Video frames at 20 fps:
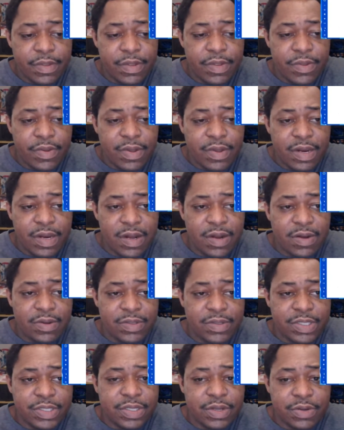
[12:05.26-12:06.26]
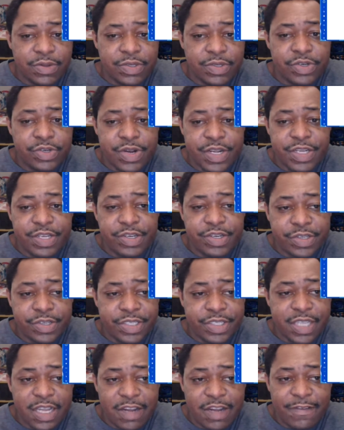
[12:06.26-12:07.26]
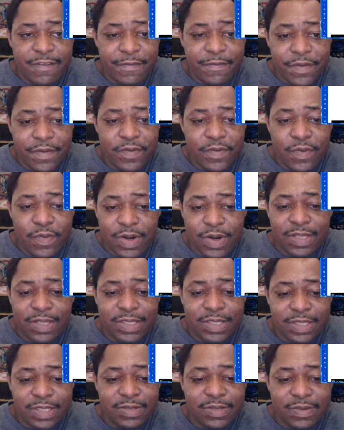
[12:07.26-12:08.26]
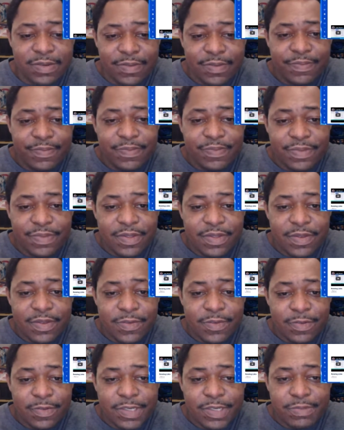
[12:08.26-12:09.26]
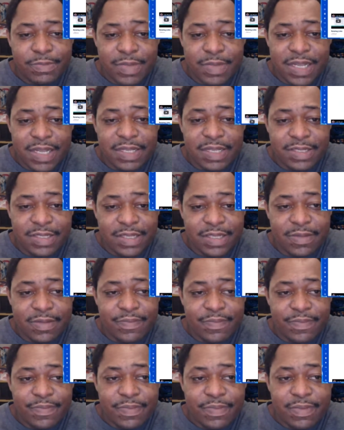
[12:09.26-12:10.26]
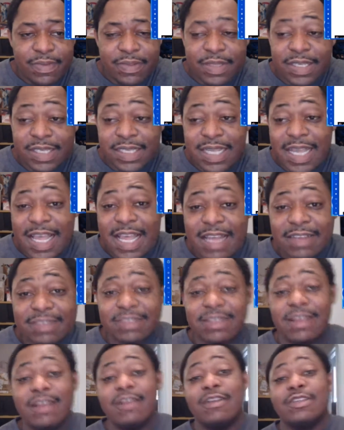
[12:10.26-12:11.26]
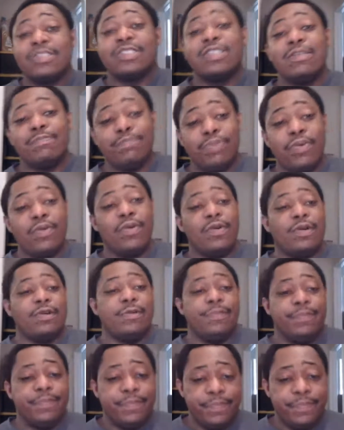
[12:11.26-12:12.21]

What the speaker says: You can also train yourself if you wanted to, which means this has support.